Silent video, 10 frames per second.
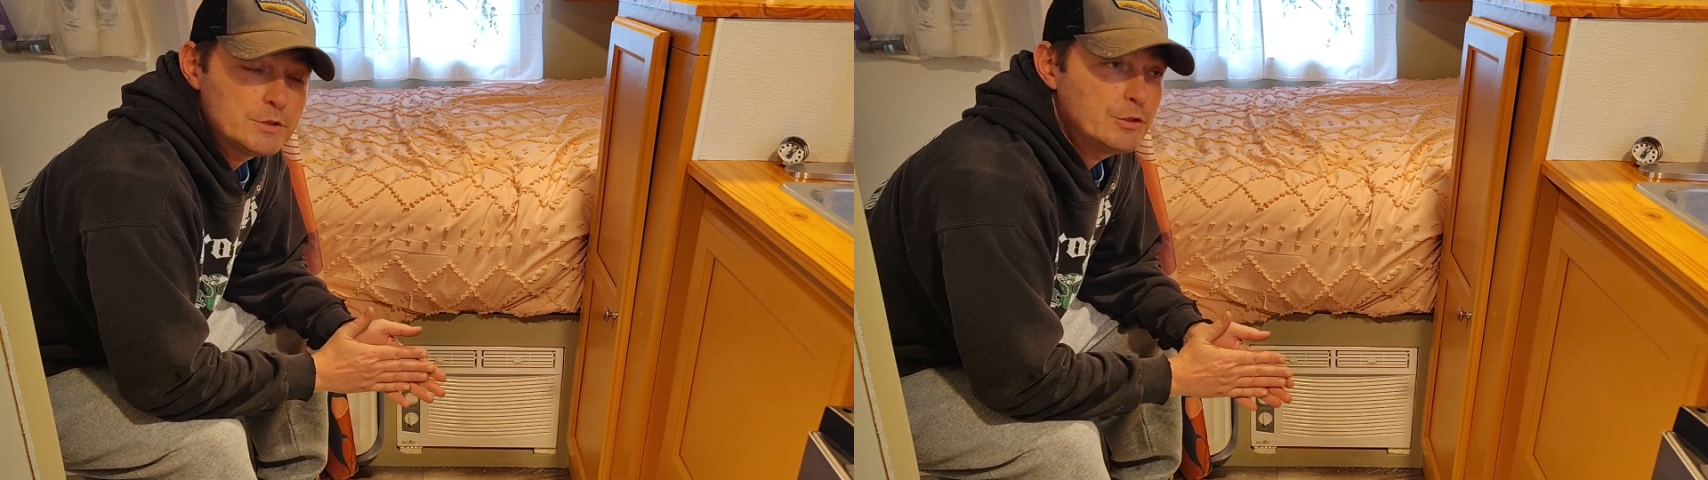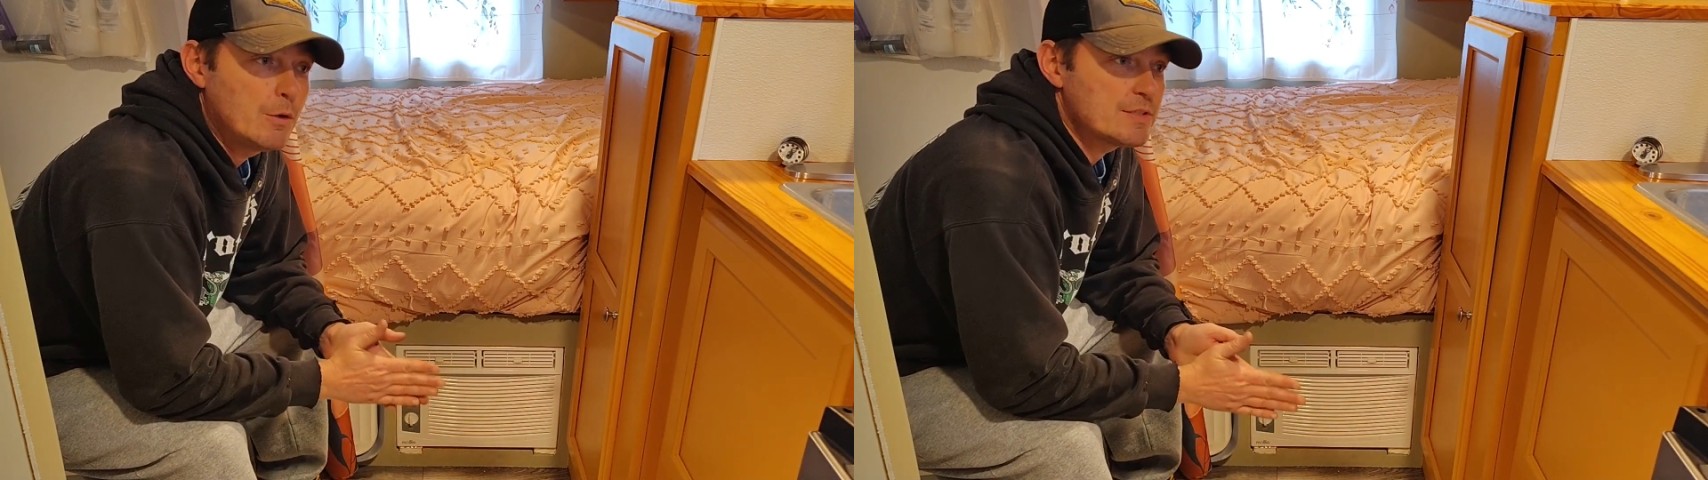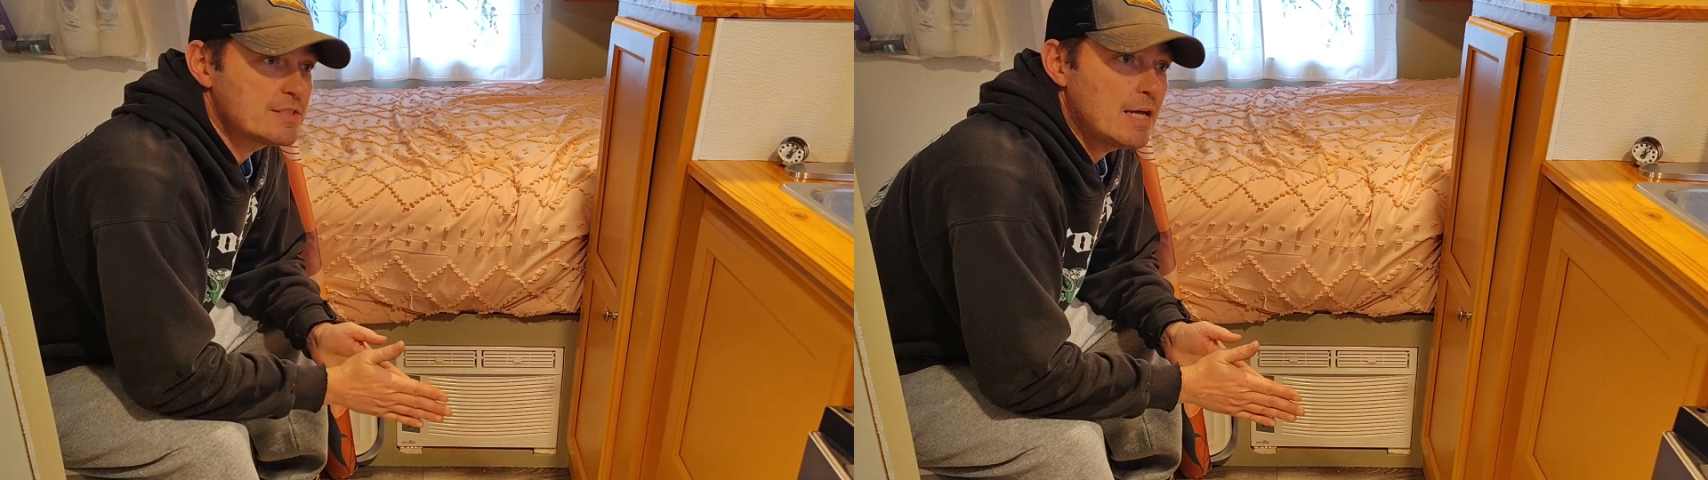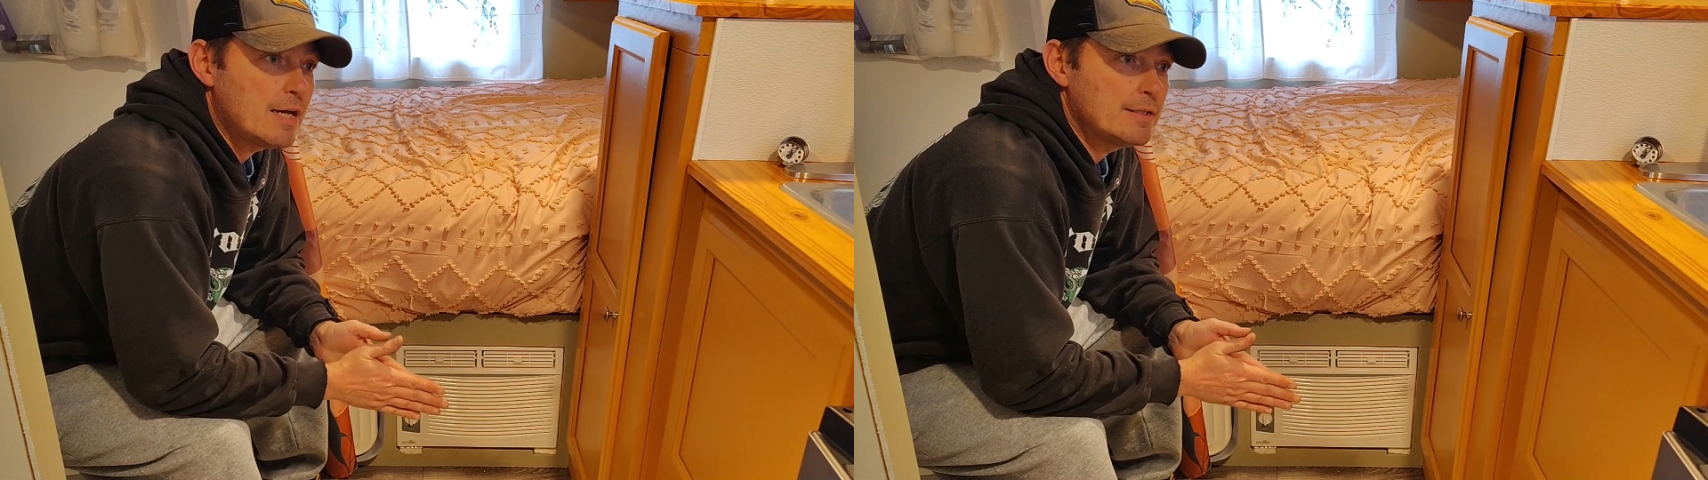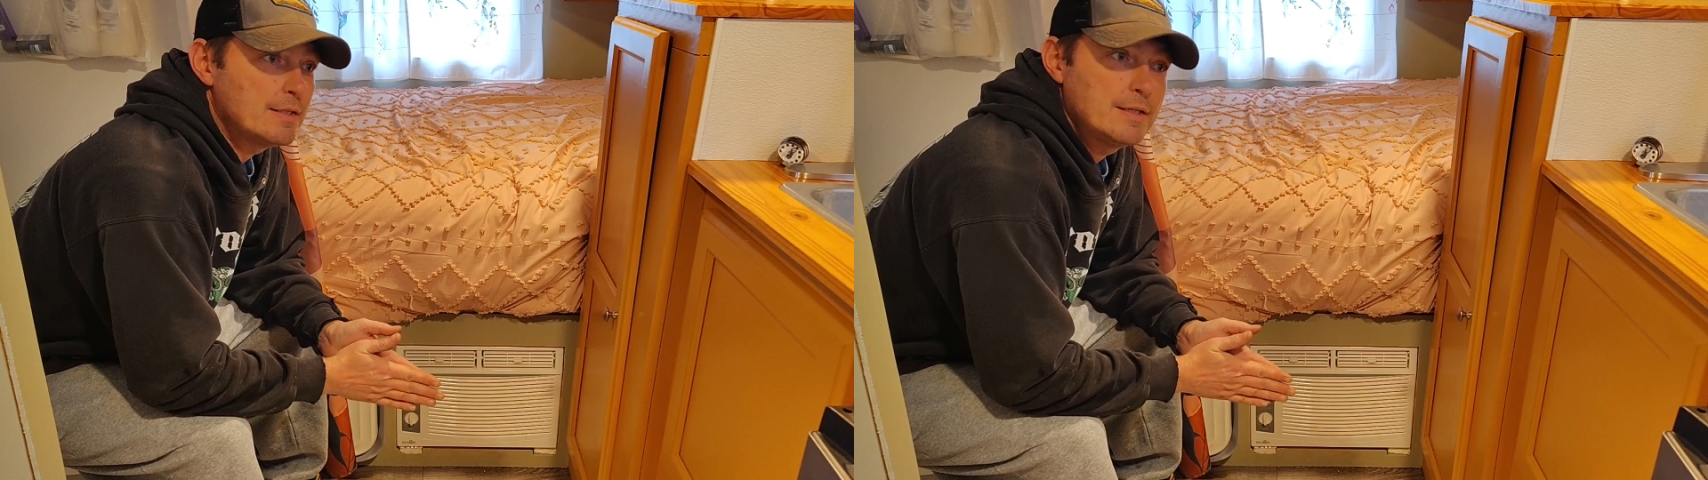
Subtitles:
You know, it's not